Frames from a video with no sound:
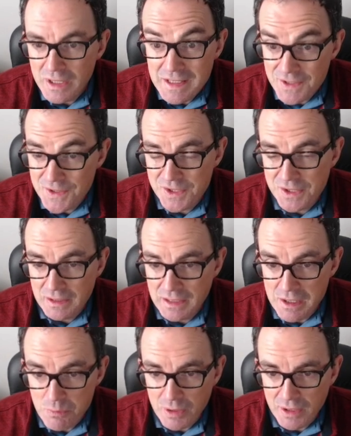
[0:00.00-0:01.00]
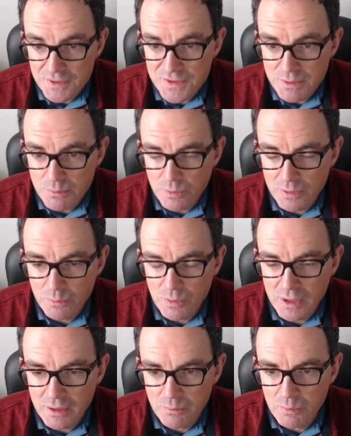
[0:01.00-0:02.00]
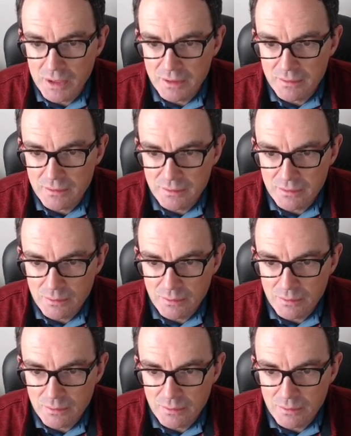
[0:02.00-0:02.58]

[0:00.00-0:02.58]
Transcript: instantly when I when when,